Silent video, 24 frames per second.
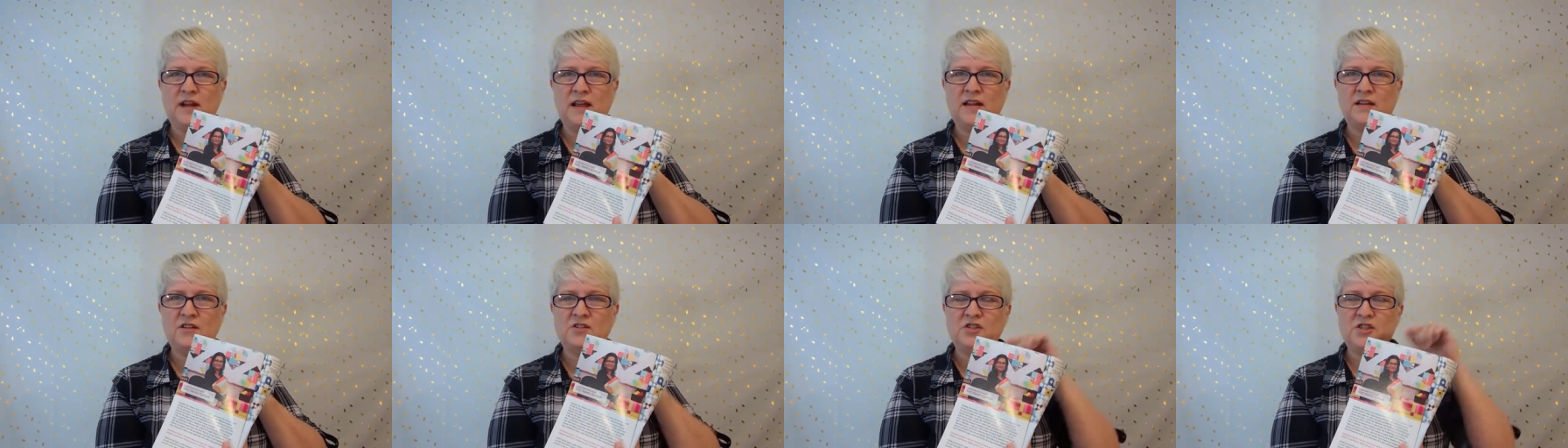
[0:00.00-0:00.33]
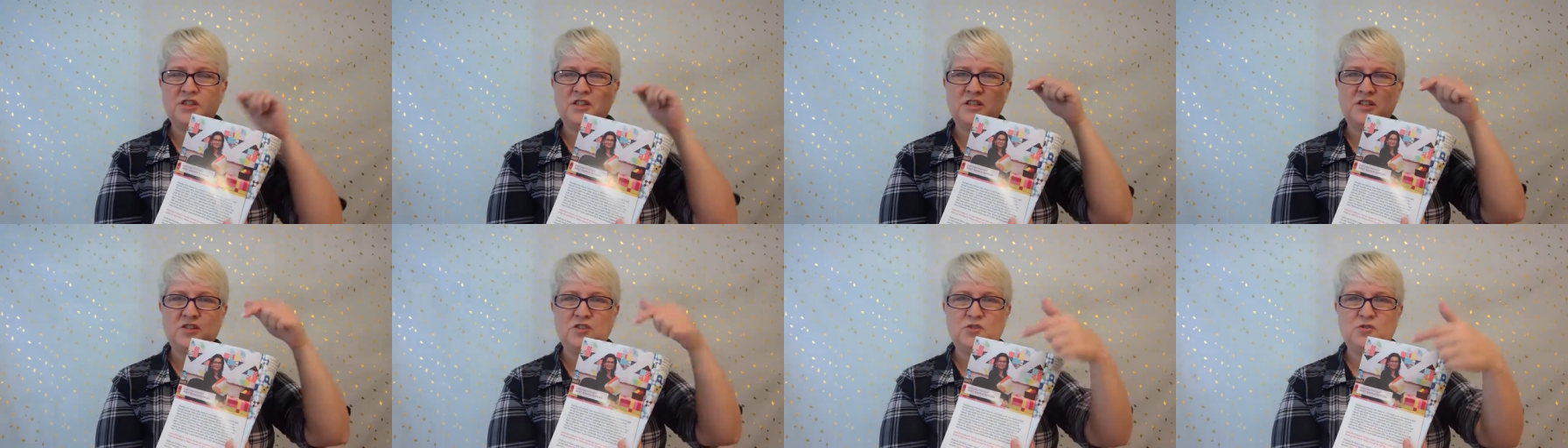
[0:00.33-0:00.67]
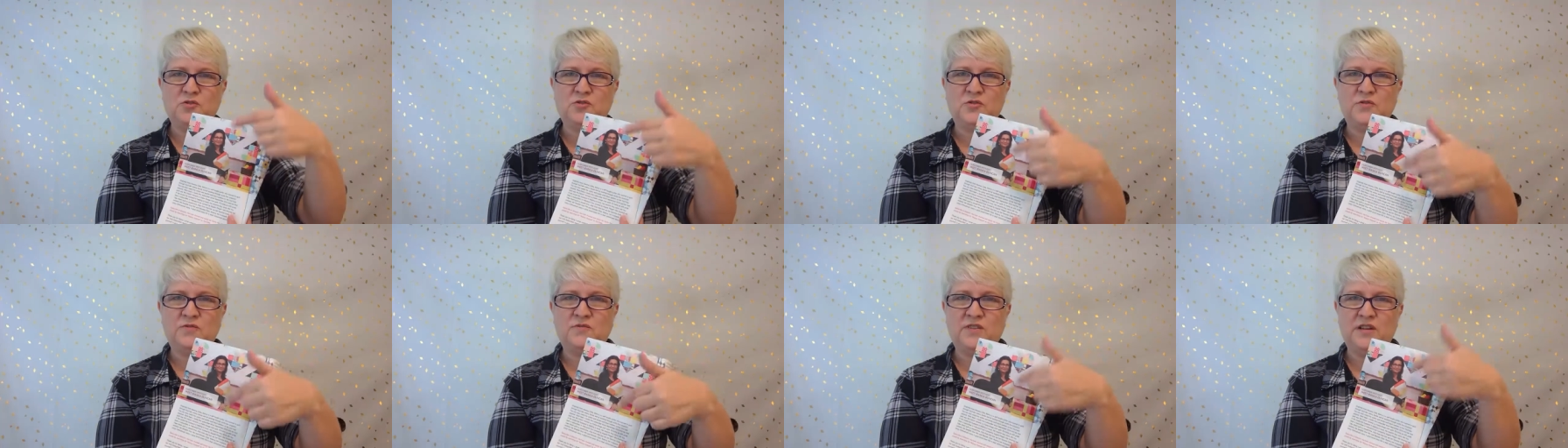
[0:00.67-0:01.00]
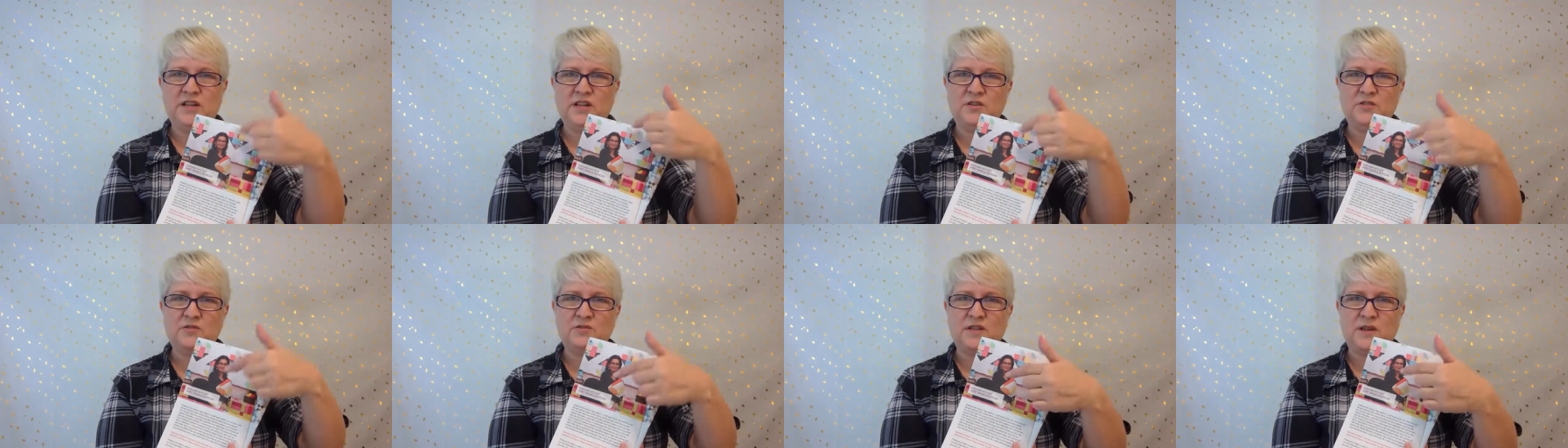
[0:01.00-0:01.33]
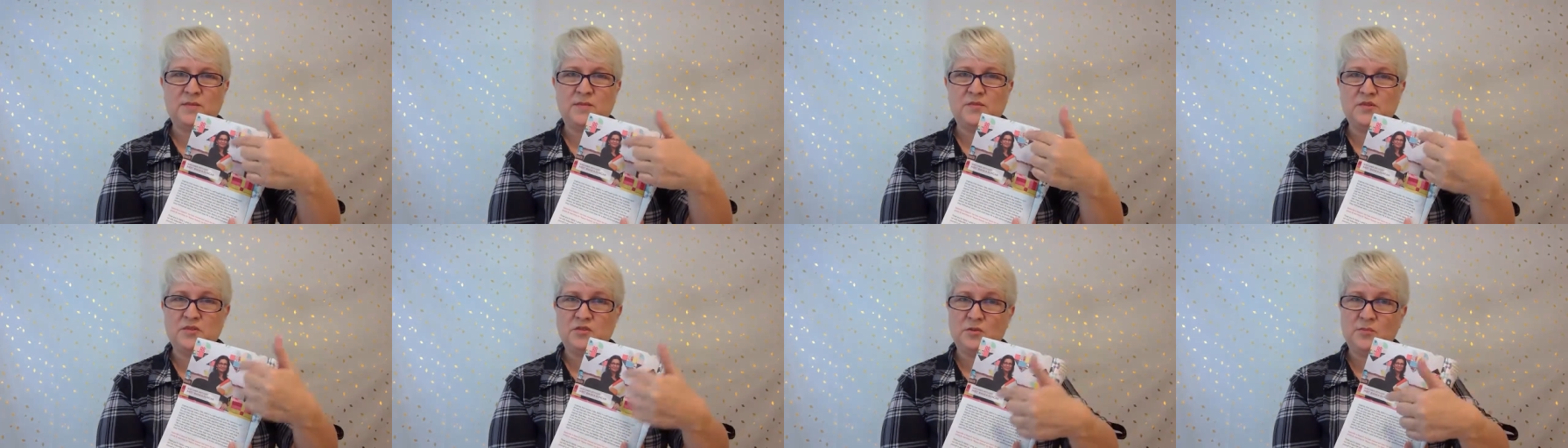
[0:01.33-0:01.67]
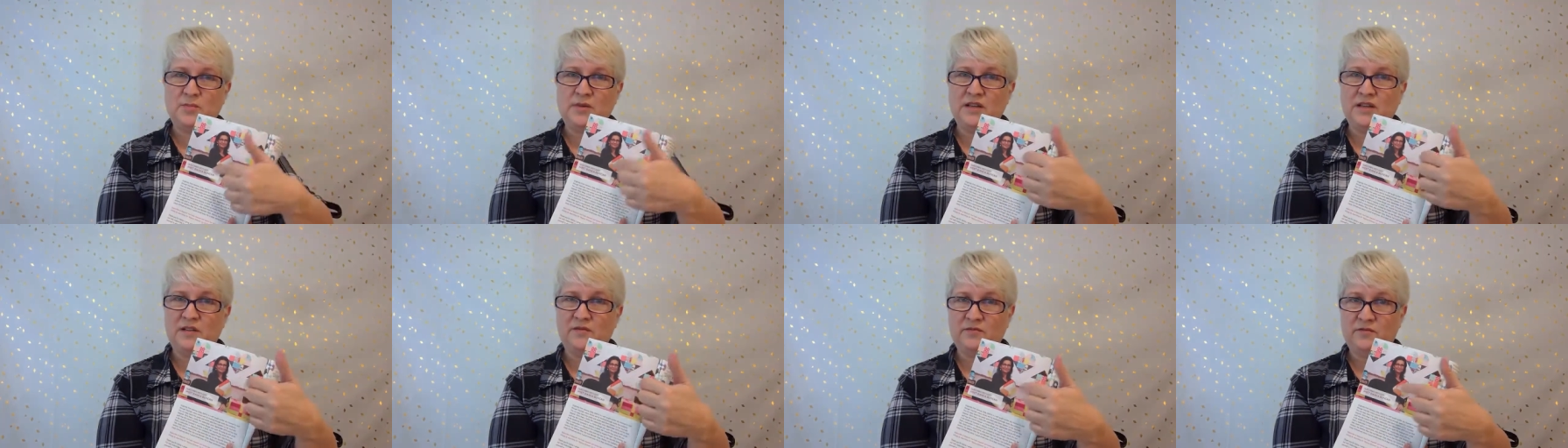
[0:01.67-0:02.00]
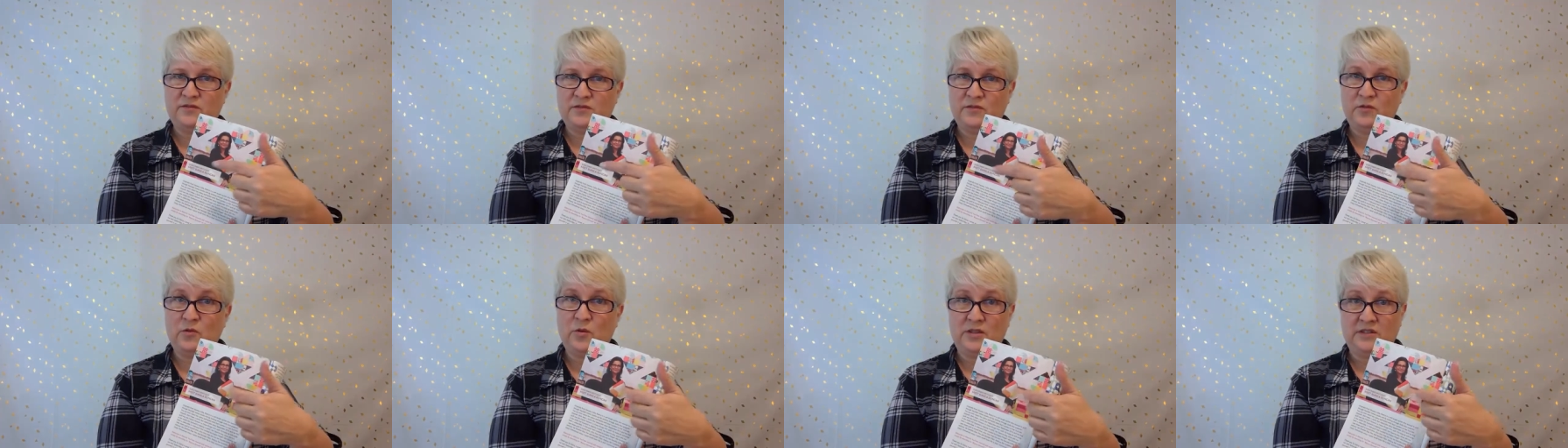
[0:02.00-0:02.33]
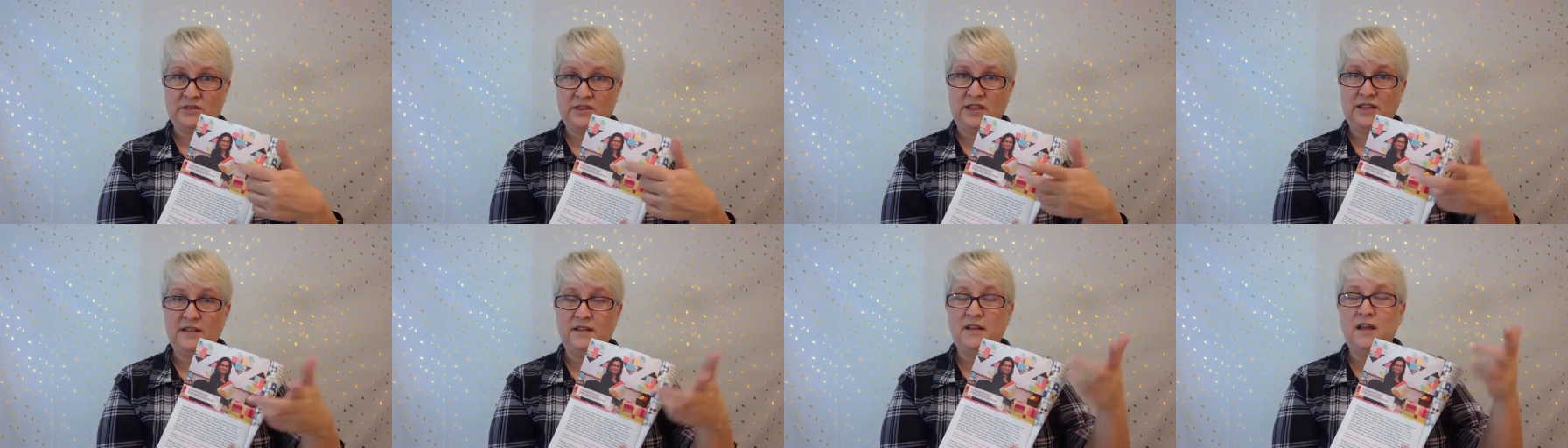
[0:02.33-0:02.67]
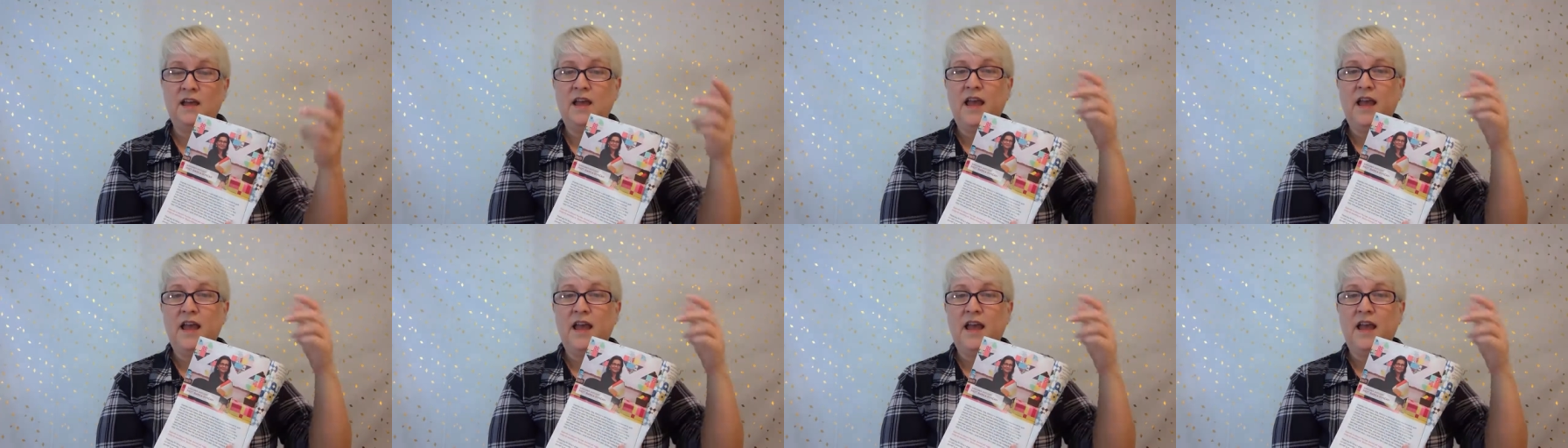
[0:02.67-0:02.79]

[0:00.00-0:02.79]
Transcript: and she does YouTube videos, I'm assuming, of quilting.